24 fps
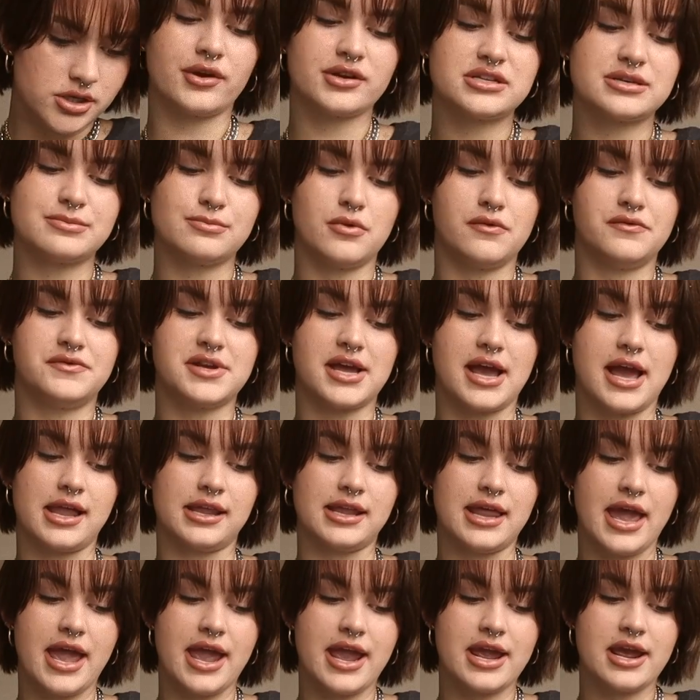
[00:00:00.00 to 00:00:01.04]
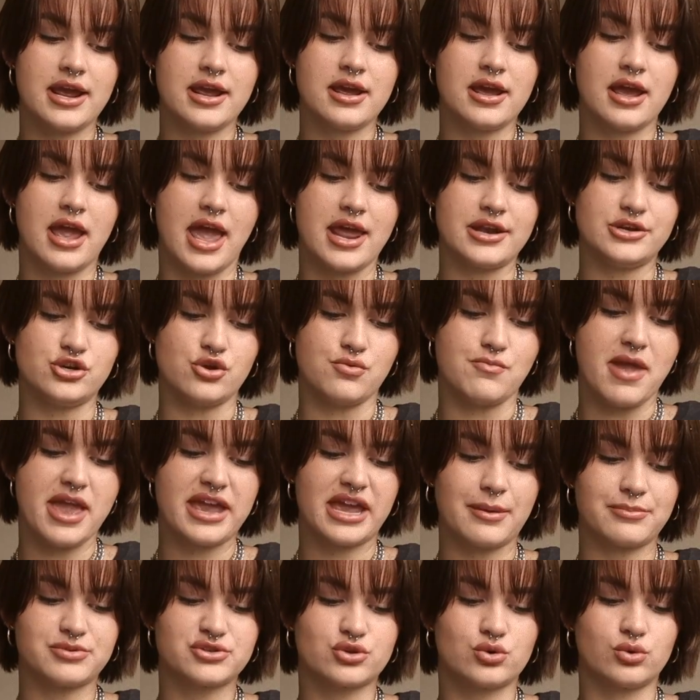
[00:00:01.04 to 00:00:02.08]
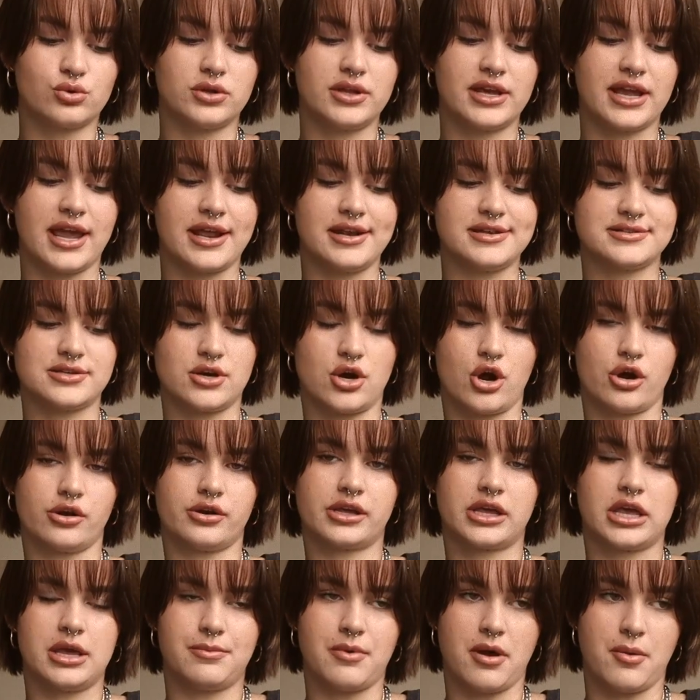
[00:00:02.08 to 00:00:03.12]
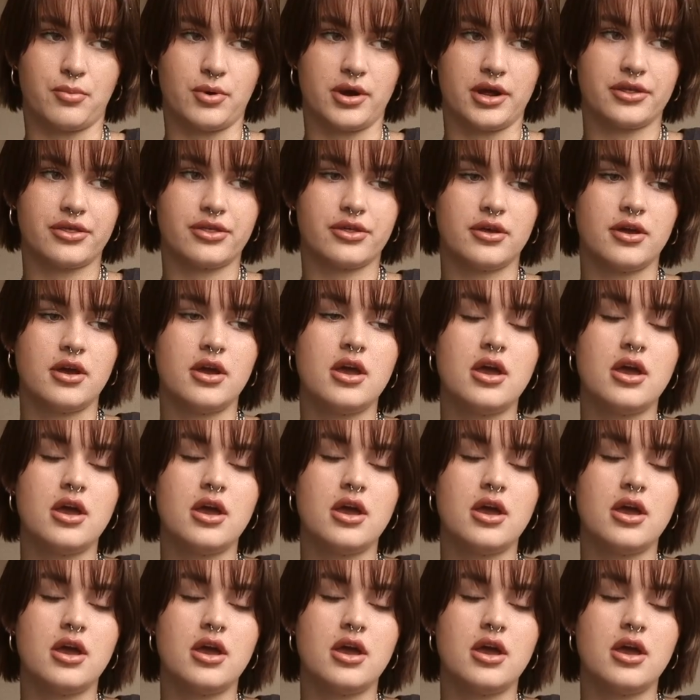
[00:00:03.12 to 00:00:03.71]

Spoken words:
To move to LA and do makeup schooling, and is it hard to keep up with?